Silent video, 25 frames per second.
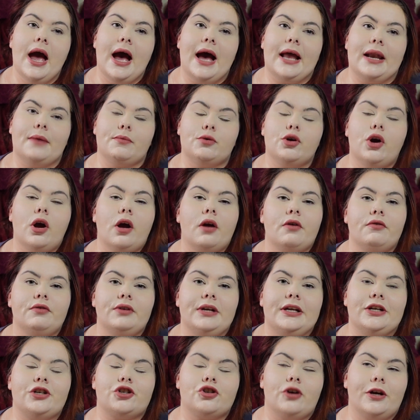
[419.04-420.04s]
And I'm
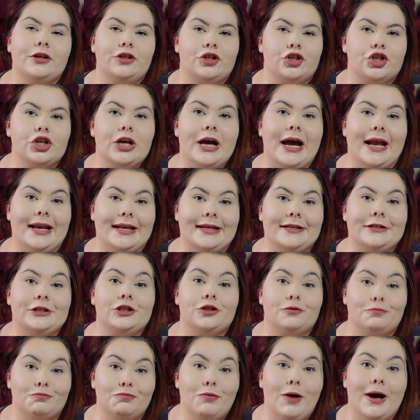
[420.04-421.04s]
currently trying to
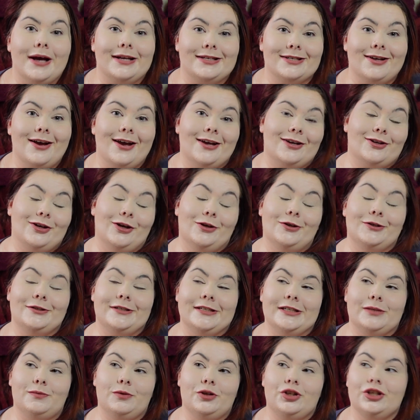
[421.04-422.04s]
challenge my
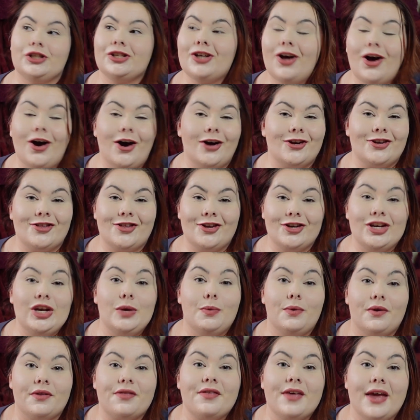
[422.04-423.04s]
diagnosis, which is harder than
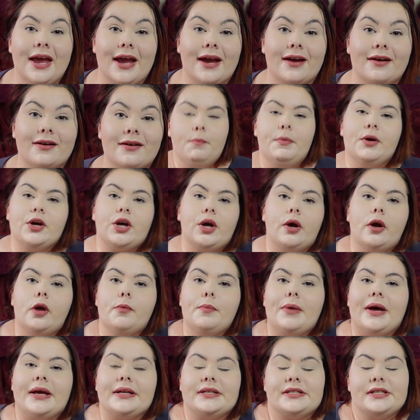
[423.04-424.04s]
you would think. But going
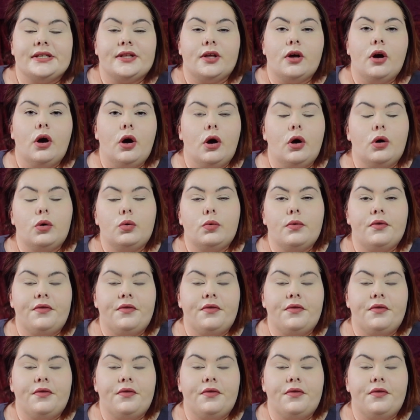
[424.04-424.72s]
back to the whole